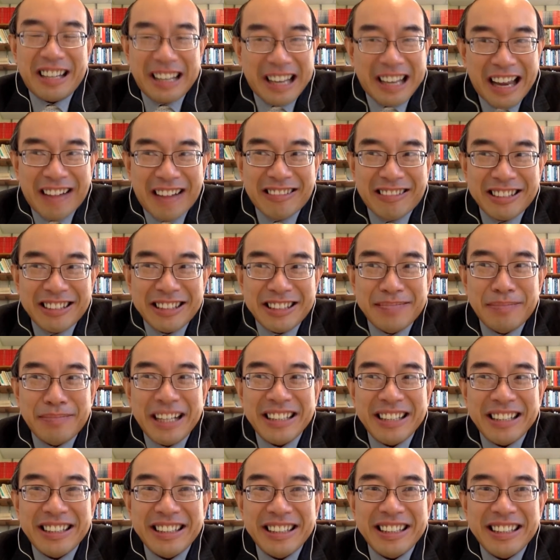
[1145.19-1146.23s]

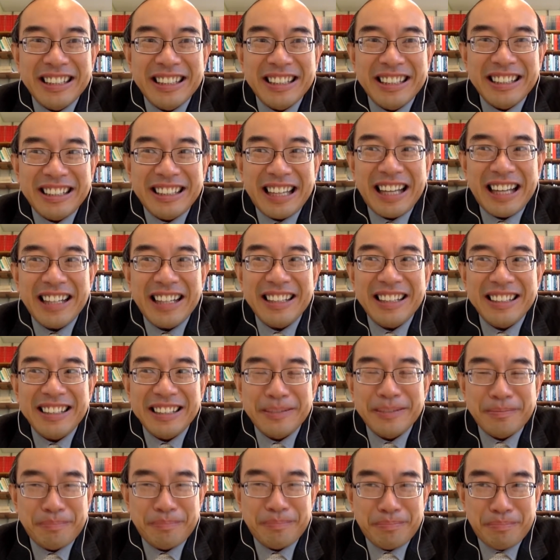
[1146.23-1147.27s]
charismatic
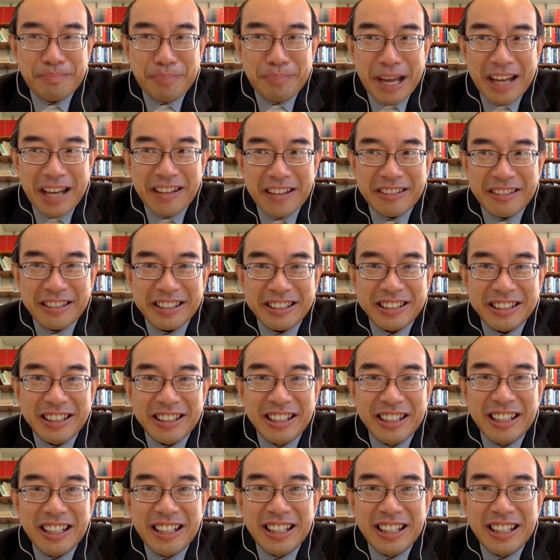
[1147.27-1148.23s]
Catholic parish.